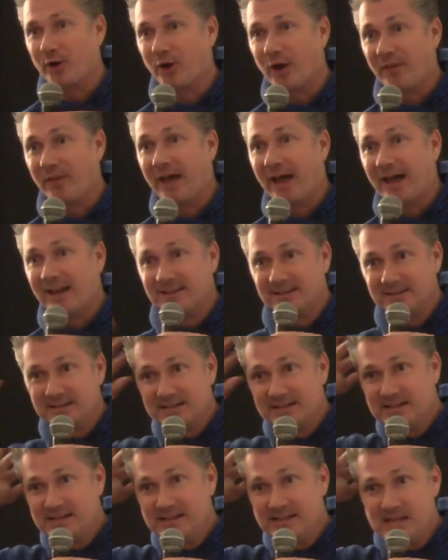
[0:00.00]
working on that.
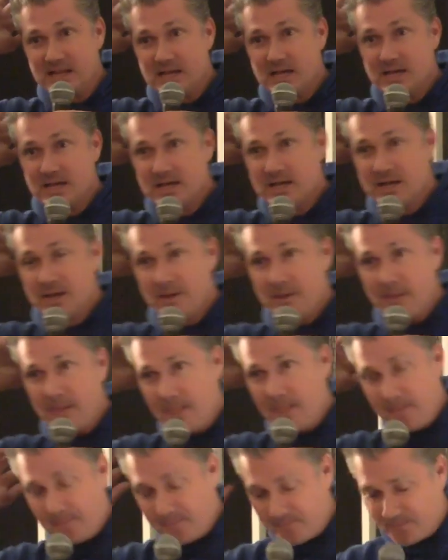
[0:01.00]

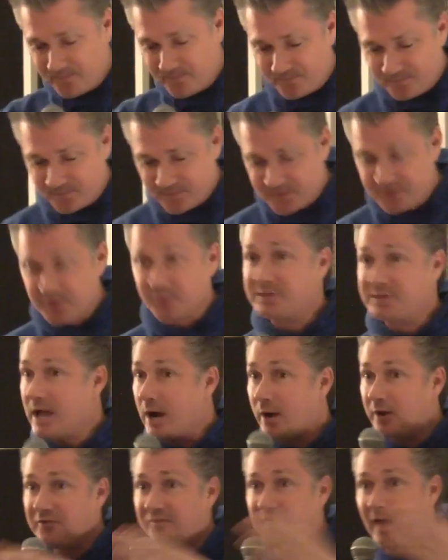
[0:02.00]
So
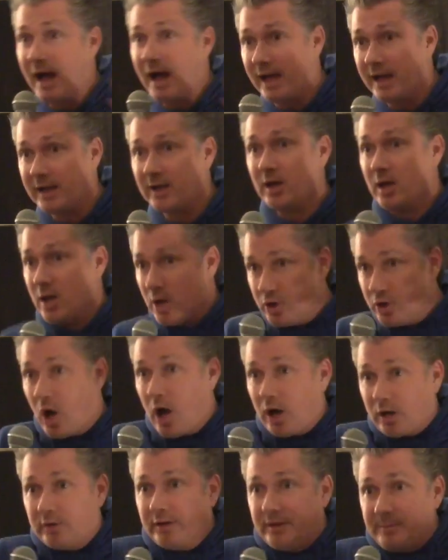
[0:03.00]
terrifying,
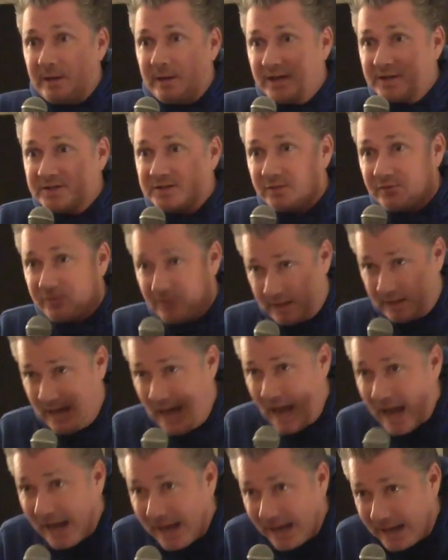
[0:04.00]
not only because of the
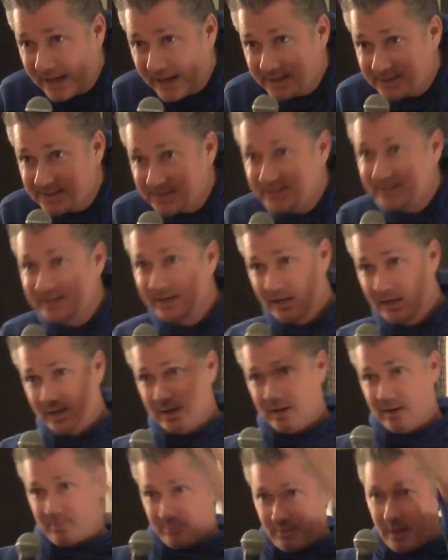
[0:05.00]
gains,
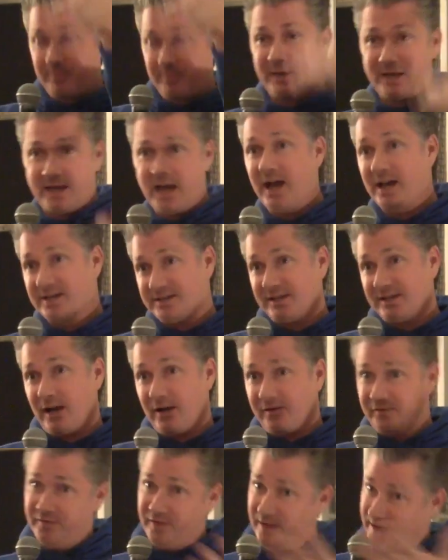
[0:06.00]
but because
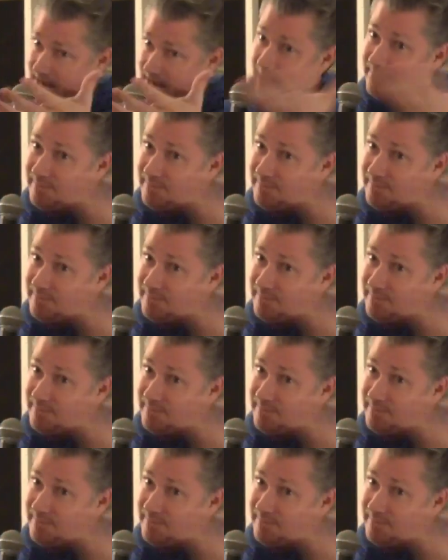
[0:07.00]
of the